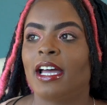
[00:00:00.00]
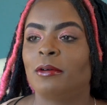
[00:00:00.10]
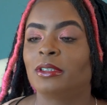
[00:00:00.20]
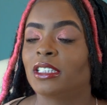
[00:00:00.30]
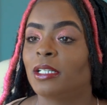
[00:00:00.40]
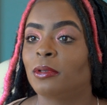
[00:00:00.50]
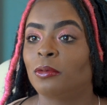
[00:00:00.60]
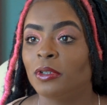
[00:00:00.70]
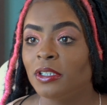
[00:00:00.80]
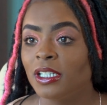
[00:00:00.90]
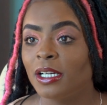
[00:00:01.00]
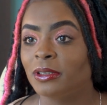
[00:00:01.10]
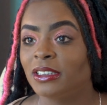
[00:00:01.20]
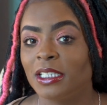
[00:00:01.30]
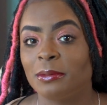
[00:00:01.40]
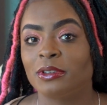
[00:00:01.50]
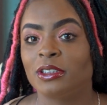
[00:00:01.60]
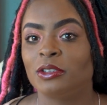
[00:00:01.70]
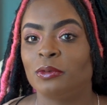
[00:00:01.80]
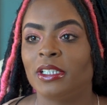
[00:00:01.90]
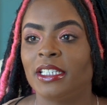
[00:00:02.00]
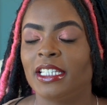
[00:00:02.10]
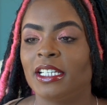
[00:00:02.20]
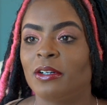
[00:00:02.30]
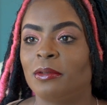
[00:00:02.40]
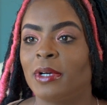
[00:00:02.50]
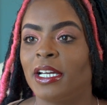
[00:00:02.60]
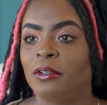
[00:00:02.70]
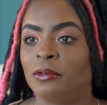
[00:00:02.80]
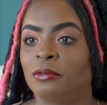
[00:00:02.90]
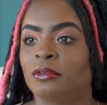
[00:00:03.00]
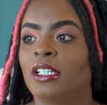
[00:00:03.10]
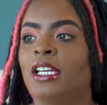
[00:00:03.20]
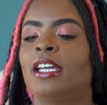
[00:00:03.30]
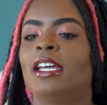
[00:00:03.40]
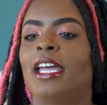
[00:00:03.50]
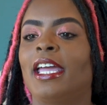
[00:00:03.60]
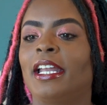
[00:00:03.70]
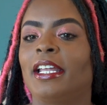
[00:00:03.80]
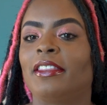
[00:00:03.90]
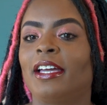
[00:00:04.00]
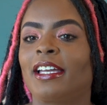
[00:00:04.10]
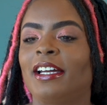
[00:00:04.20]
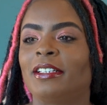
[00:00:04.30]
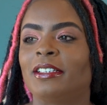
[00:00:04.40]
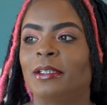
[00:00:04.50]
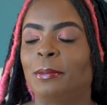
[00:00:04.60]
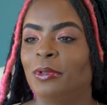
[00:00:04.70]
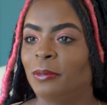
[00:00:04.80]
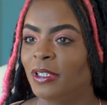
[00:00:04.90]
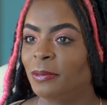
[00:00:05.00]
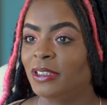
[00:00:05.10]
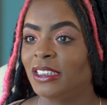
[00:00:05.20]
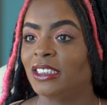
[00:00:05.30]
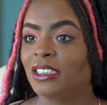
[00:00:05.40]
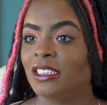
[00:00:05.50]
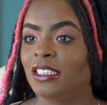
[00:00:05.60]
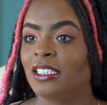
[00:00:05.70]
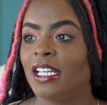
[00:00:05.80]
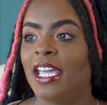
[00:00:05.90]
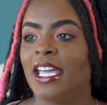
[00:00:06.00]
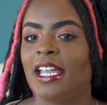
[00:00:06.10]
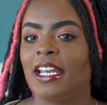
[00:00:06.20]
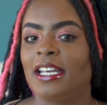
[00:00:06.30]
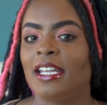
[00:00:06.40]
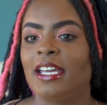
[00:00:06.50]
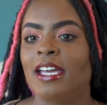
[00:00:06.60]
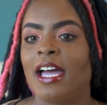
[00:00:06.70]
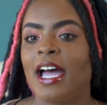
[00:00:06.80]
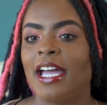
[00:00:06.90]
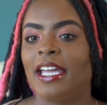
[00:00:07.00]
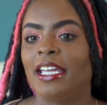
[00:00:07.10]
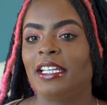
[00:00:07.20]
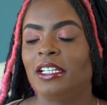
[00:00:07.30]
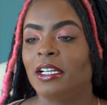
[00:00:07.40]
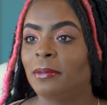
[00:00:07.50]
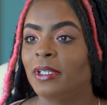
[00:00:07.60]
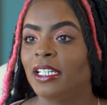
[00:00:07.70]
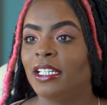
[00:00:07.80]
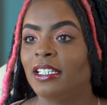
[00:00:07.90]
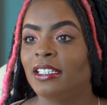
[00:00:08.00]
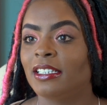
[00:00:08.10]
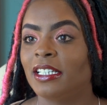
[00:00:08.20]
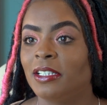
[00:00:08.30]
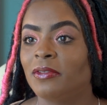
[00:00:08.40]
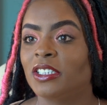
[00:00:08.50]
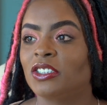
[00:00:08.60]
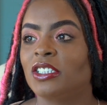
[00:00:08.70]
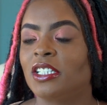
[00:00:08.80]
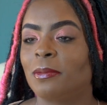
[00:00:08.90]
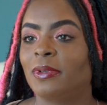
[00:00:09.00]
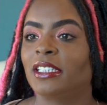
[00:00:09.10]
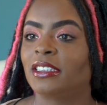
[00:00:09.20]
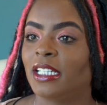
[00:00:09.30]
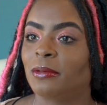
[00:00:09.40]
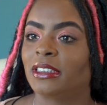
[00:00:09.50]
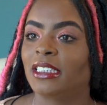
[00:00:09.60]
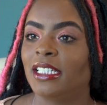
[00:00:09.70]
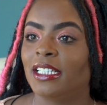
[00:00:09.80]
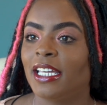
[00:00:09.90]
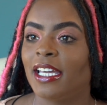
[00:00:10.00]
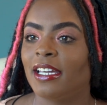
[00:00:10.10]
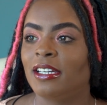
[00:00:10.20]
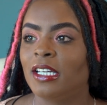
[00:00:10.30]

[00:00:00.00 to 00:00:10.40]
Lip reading: I wasn't able to work. I wasn't able to do anything on my own. And that kind of put me in a position, and I ended up getting an eviction in the place that I was staying at.